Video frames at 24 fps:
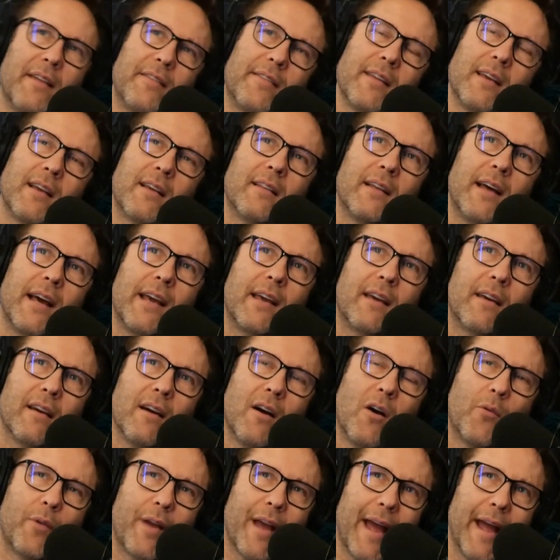I think, like,
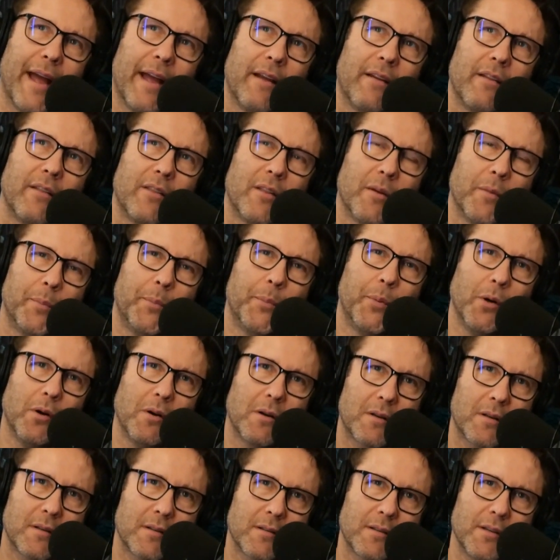okay, the
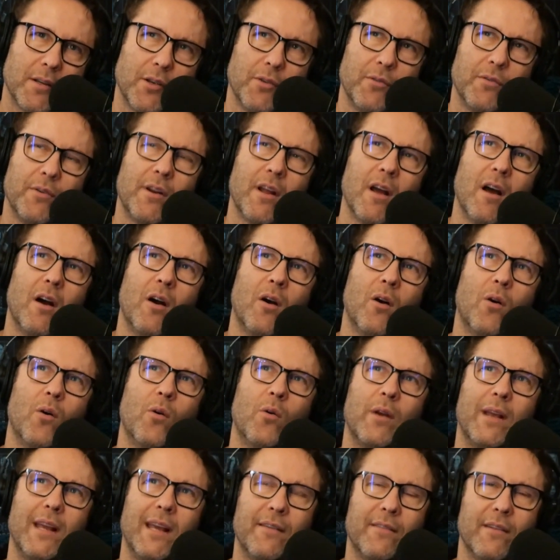books, you
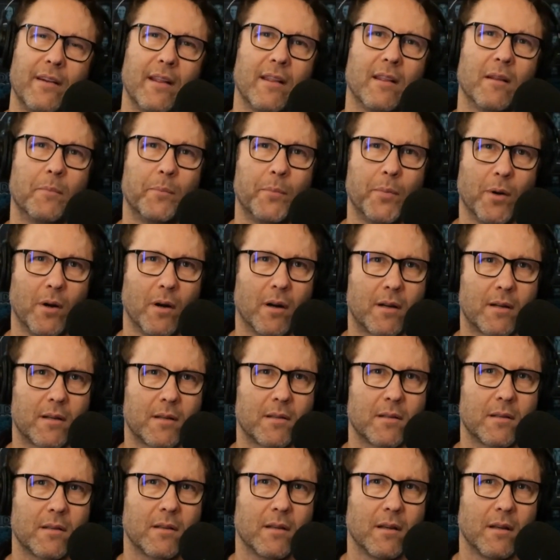know, even in the
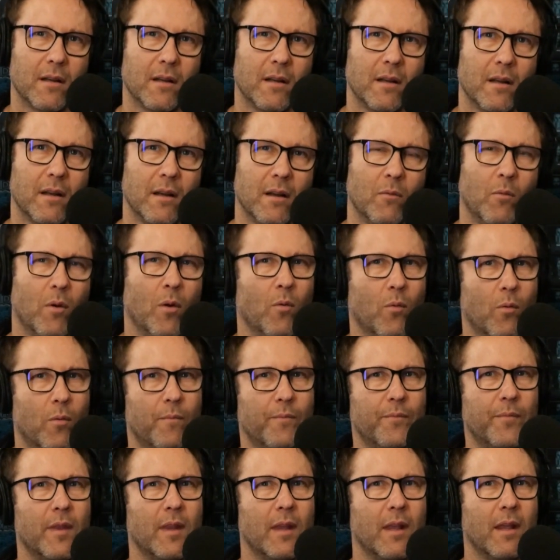books, well,
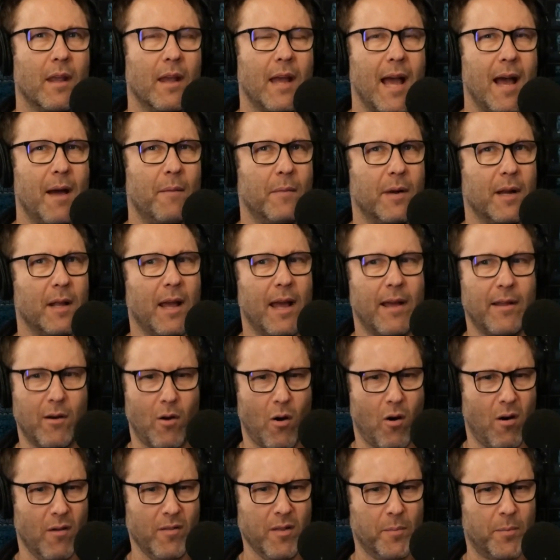how many had
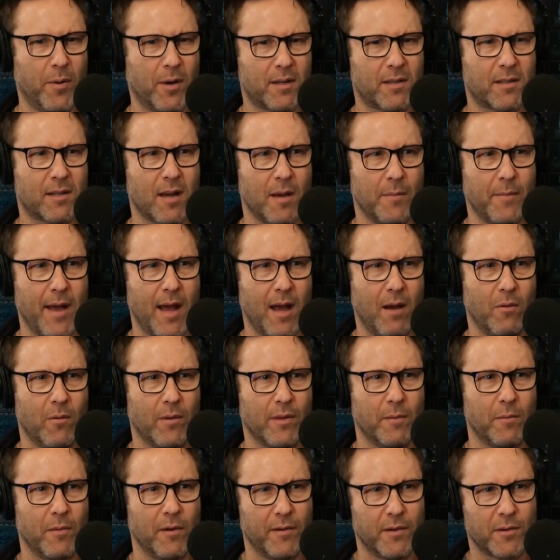all the books come out when
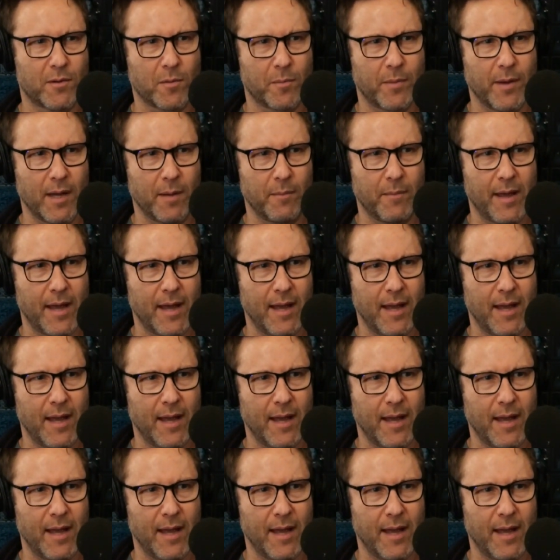the movies were being